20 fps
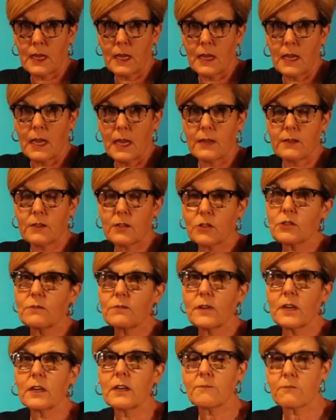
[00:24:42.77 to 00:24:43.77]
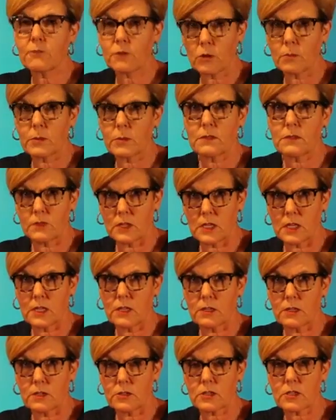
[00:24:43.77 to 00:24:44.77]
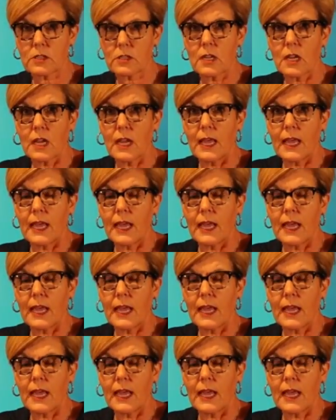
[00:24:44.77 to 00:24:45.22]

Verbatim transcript: And those are very formative years.